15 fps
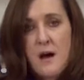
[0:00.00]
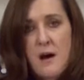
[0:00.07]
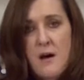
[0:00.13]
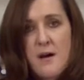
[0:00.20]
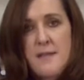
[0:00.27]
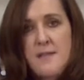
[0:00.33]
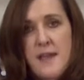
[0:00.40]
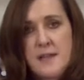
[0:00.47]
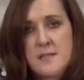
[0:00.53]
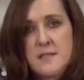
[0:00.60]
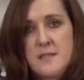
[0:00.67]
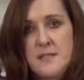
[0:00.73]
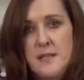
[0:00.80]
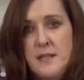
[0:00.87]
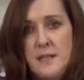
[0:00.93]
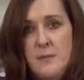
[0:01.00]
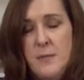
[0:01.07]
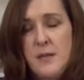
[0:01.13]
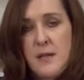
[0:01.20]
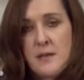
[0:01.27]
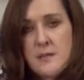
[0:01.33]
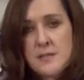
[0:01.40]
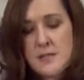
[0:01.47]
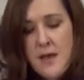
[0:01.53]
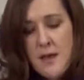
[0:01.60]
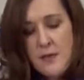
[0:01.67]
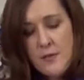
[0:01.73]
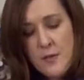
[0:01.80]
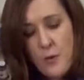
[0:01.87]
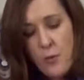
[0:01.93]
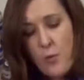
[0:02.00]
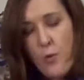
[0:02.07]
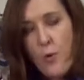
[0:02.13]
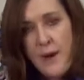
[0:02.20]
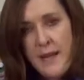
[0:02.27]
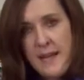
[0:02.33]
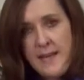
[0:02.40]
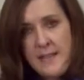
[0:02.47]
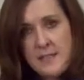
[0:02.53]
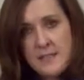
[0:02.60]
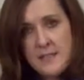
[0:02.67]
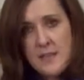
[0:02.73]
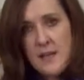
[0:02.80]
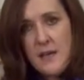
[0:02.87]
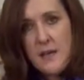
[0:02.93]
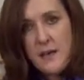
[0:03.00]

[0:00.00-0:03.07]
on that sticky, because the weight